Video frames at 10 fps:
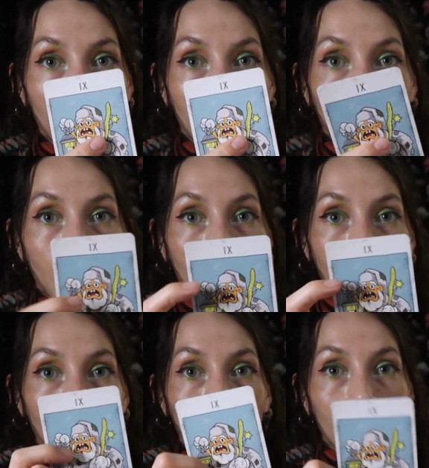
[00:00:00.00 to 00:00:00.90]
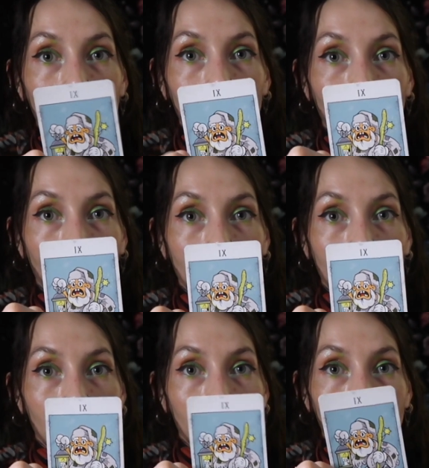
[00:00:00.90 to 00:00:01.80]
Like, he looks
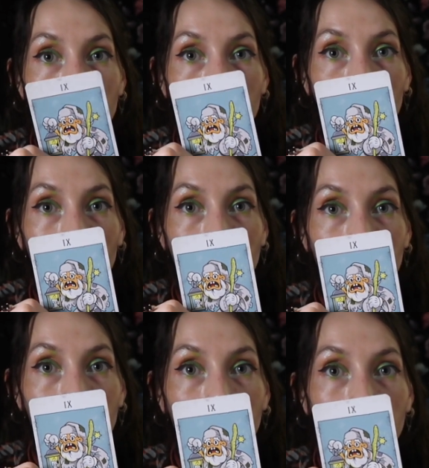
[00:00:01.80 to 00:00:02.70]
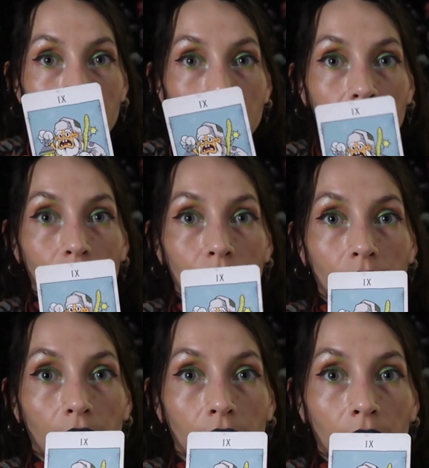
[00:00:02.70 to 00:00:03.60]
frantic, he looks frazzled, and it
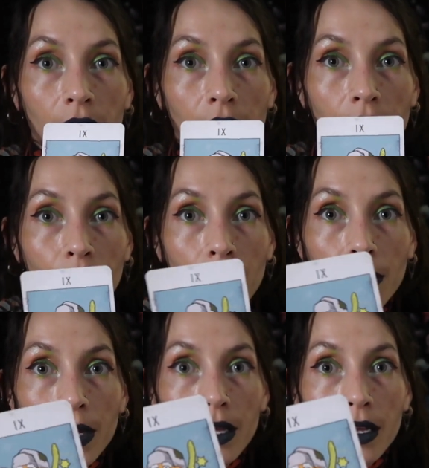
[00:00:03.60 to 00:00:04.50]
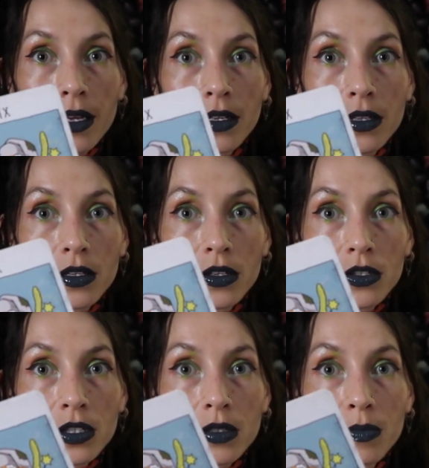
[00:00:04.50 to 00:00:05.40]
seems like maybe
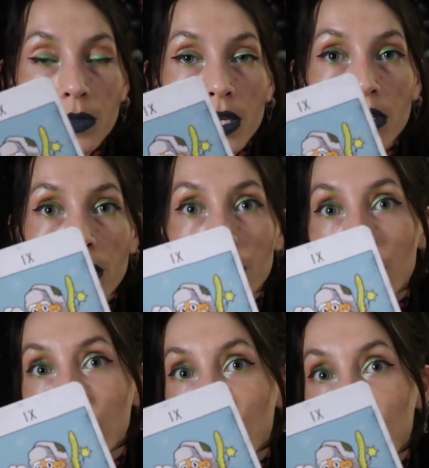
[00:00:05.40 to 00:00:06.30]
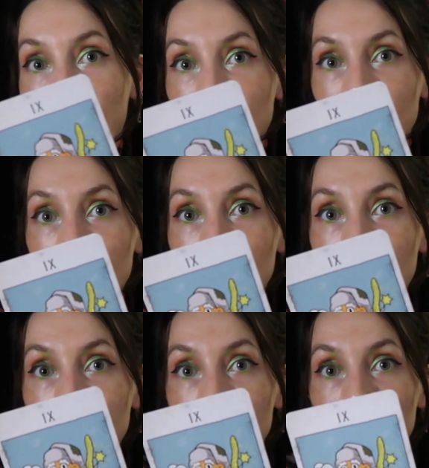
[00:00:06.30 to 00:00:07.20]
you're just either being
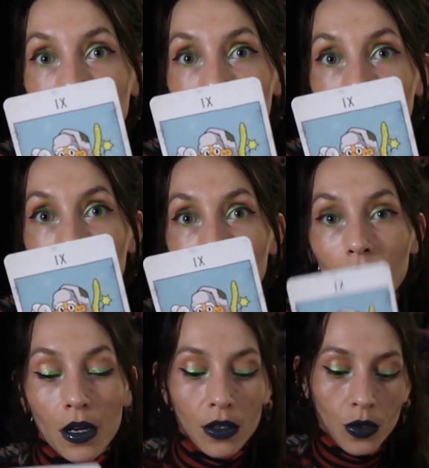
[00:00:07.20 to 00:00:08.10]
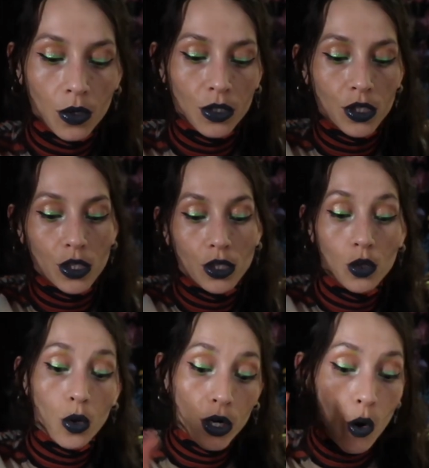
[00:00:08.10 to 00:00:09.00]
reminded to look towards
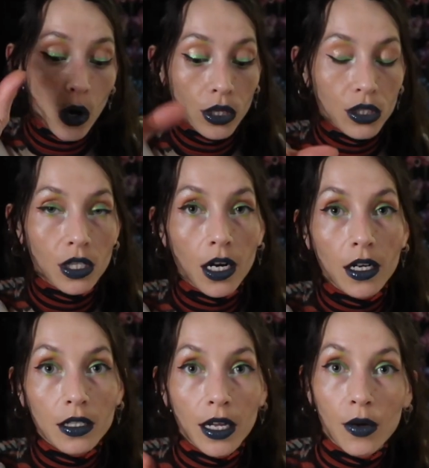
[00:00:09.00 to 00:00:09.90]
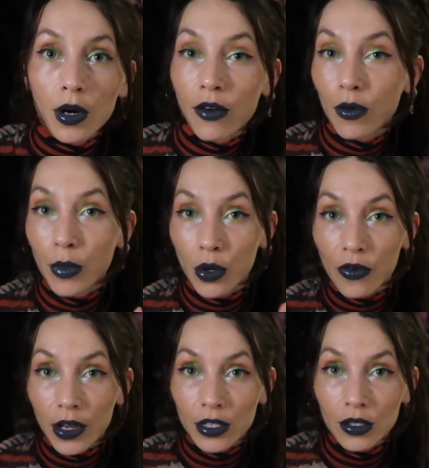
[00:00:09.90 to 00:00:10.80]
your North Star, like whatever
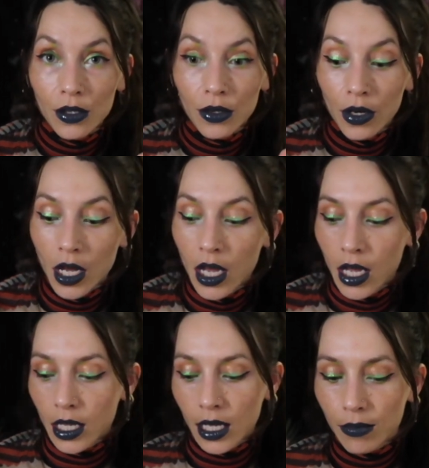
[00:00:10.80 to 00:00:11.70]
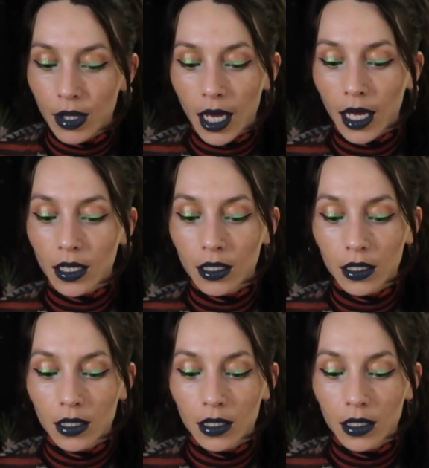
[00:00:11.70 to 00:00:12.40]
motivates you, keep that